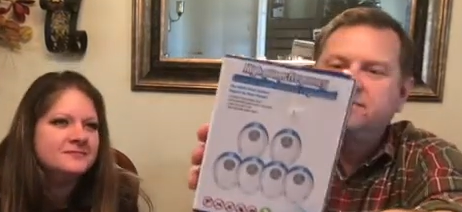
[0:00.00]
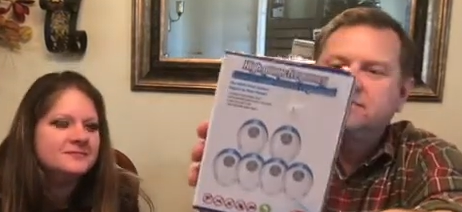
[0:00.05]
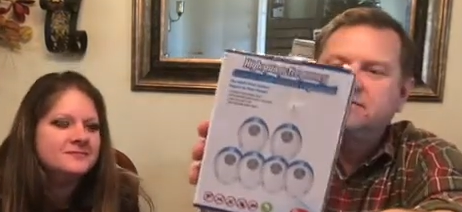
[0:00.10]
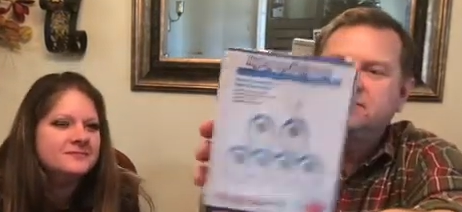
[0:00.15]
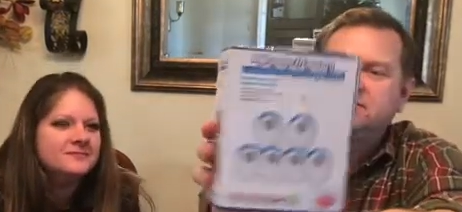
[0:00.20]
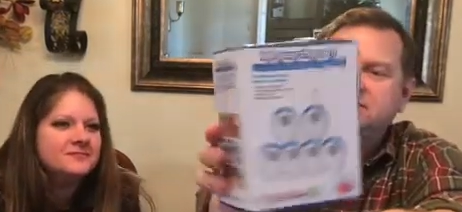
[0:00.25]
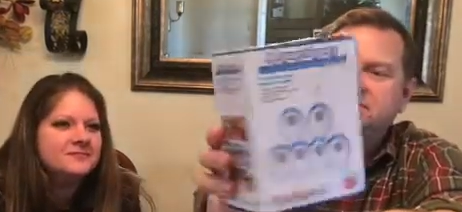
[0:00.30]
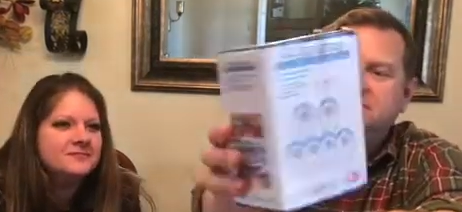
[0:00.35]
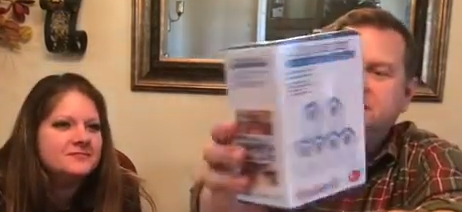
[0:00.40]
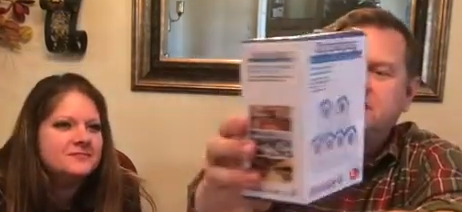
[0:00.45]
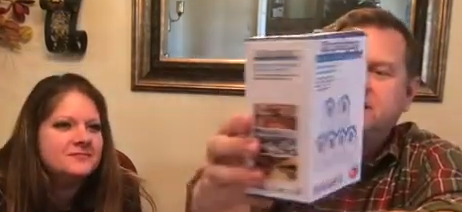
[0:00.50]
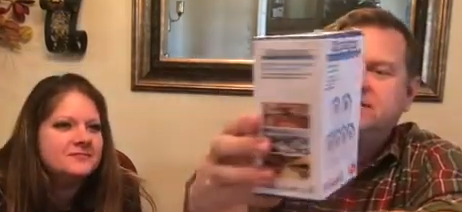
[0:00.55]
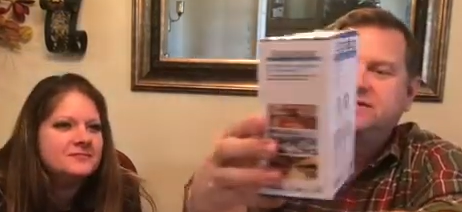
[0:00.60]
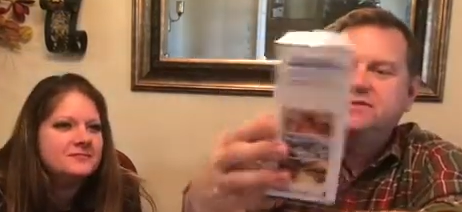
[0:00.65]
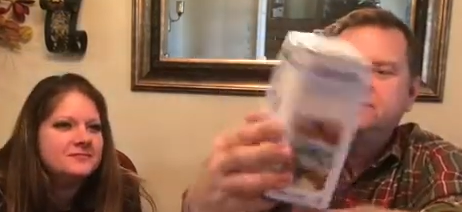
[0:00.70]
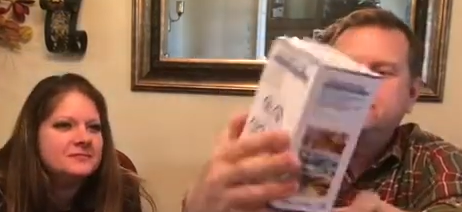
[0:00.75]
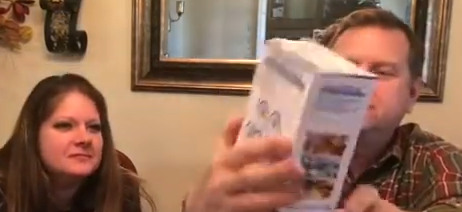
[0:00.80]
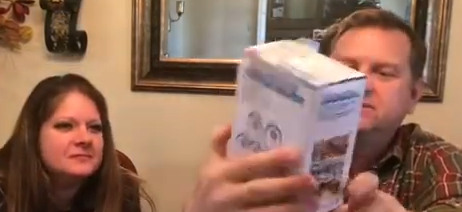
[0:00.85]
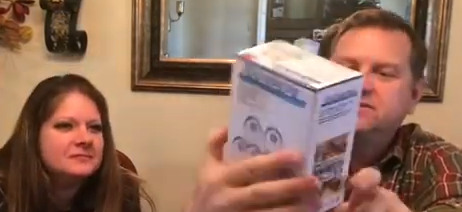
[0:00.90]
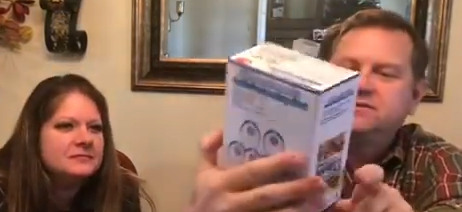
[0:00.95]
Speaker 1: It looks like
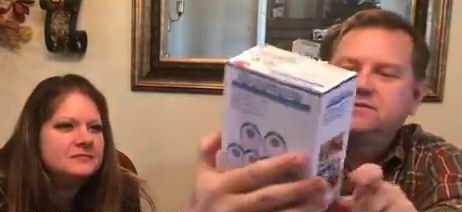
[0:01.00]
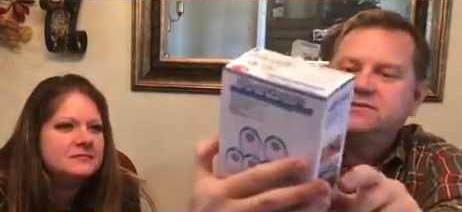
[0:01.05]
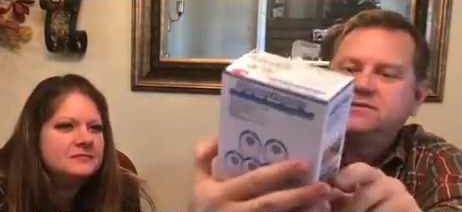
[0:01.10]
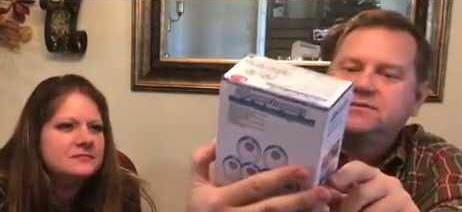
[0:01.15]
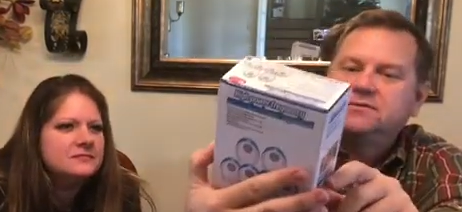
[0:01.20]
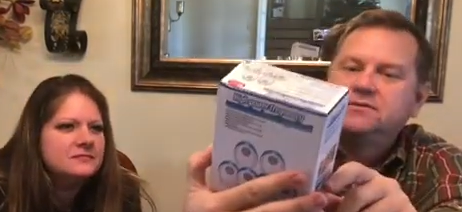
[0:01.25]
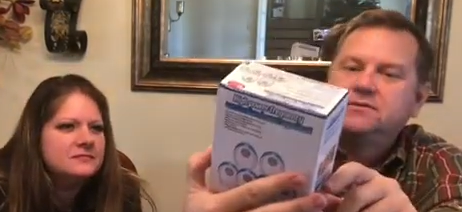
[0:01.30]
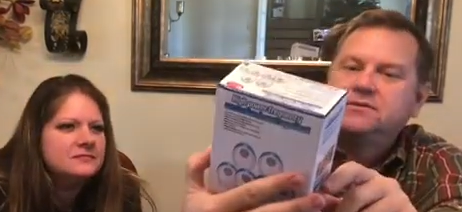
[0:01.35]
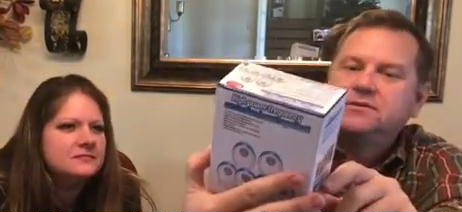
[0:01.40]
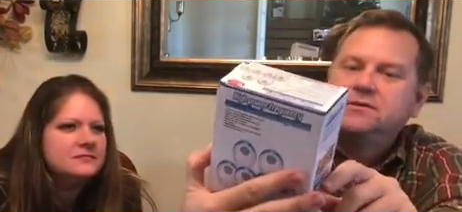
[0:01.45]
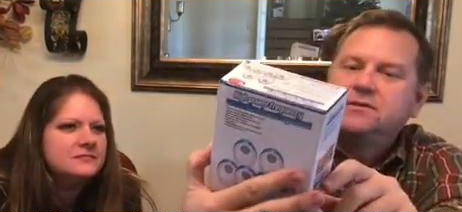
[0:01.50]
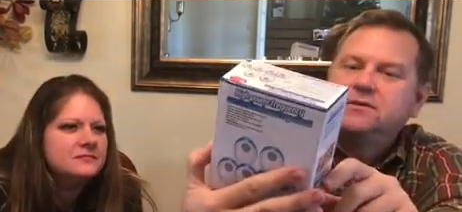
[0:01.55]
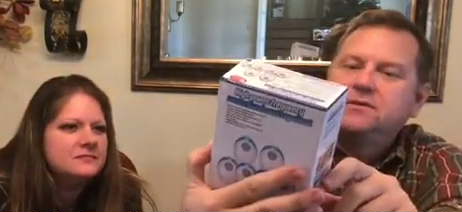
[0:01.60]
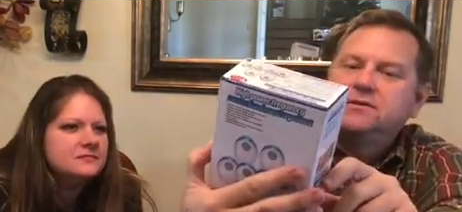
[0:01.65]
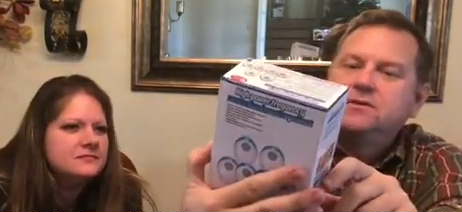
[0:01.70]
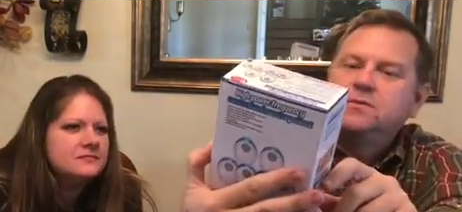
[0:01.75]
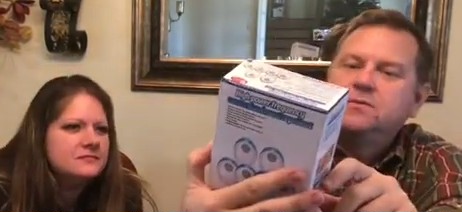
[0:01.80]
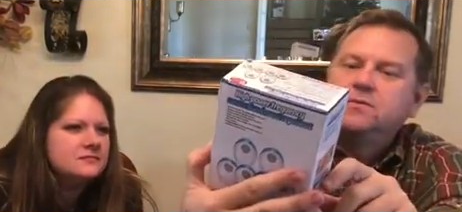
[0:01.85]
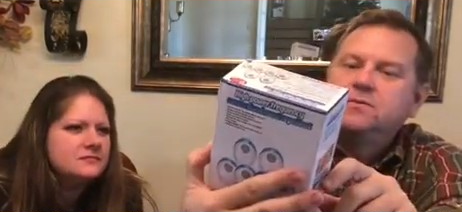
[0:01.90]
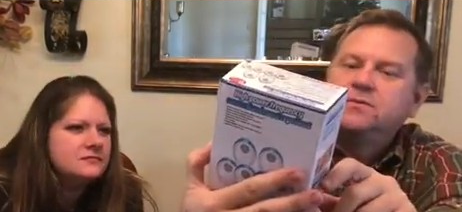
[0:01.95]
there's
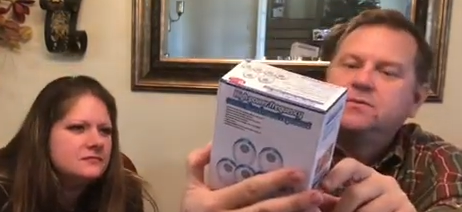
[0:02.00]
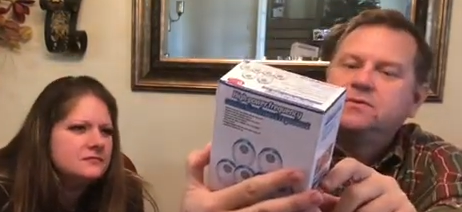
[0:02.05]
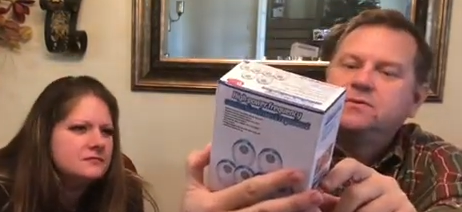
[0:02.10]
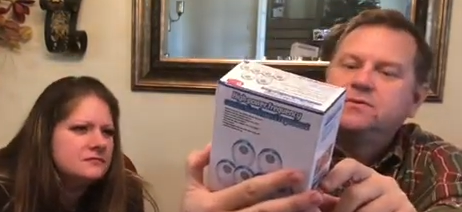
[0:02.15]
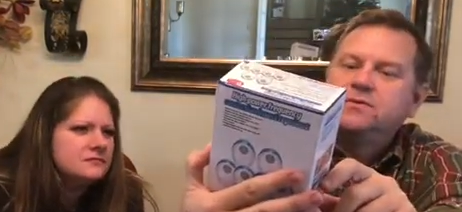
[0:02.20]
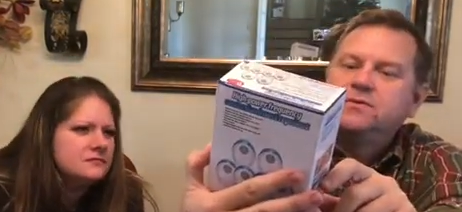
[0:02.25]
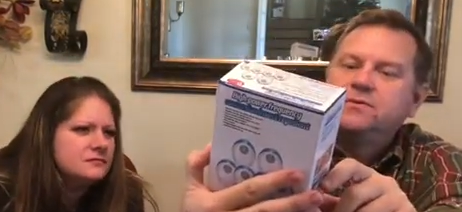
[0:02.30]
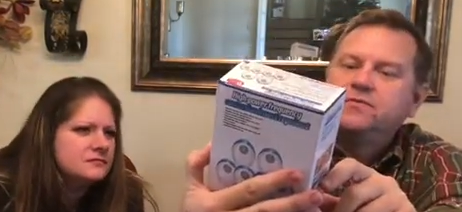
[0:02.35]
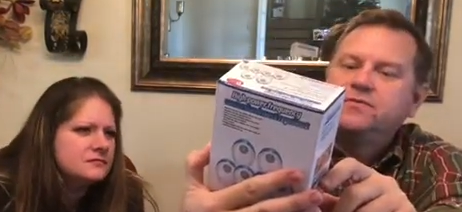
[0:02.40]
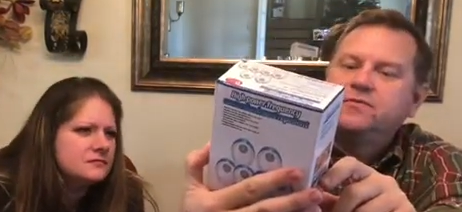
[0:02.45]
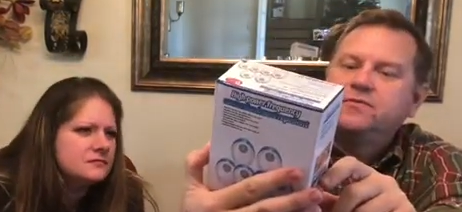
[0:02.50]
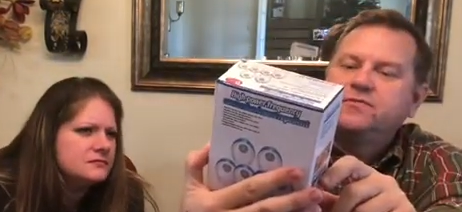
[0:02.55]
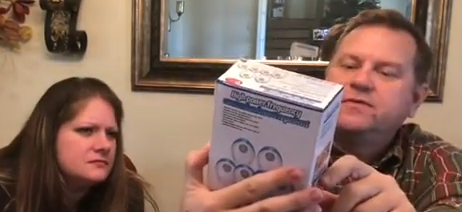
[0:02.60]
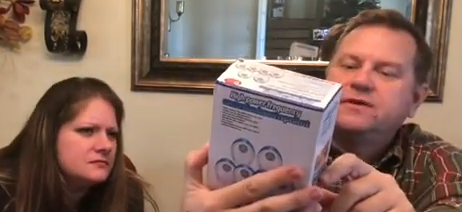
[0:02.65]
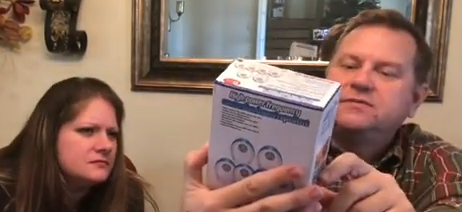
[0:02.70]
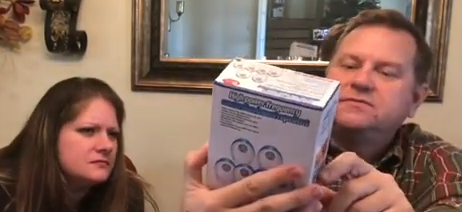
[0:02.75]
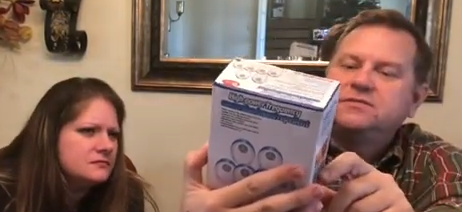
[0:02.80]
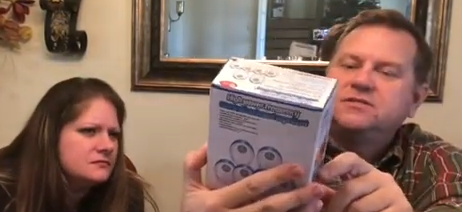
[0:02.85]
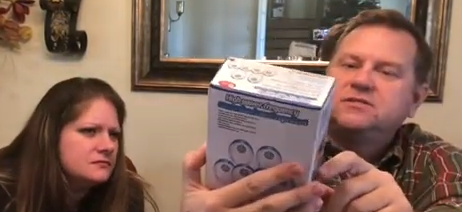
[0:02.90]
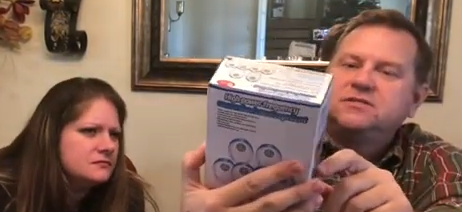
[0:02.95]
one, two, three, four, five,
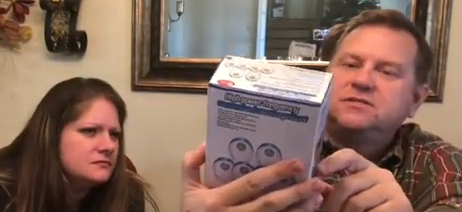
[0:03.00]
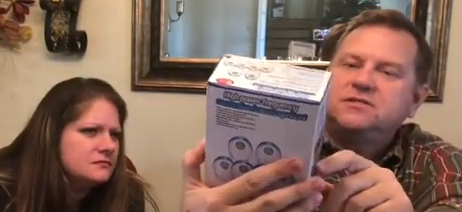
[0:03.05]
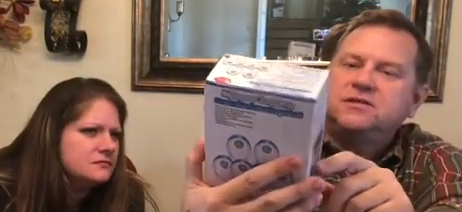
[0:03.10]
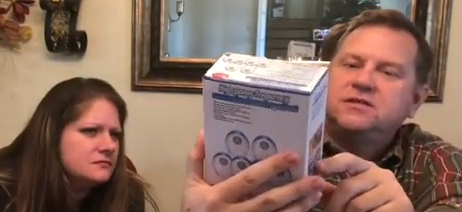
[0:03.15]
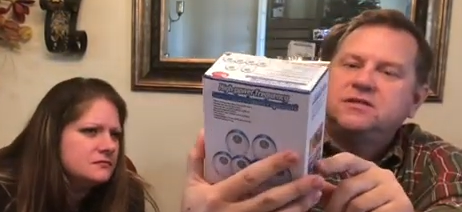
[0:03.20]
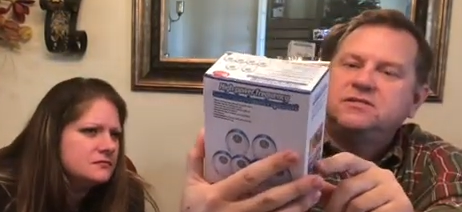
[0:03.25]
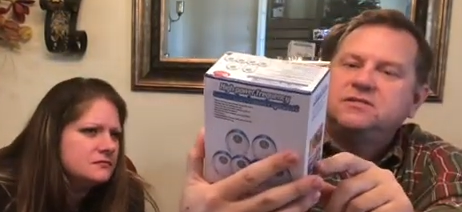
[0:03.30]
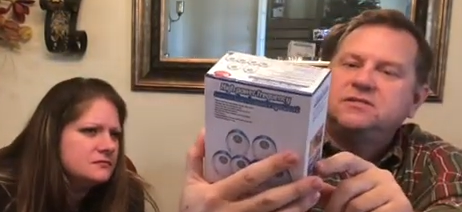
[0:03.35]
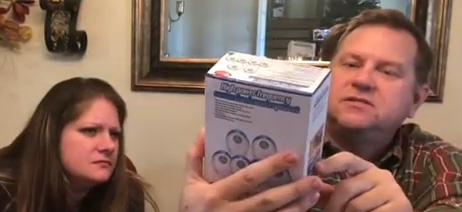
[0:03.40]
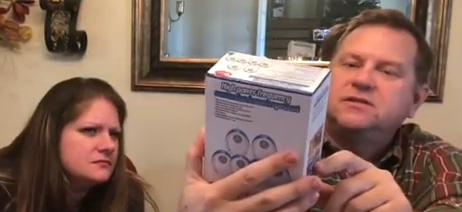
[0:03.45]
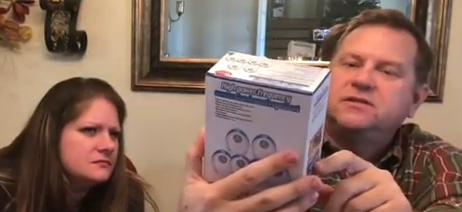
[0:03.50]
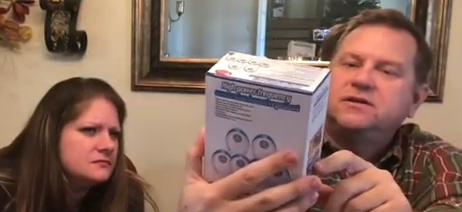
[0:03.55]
six in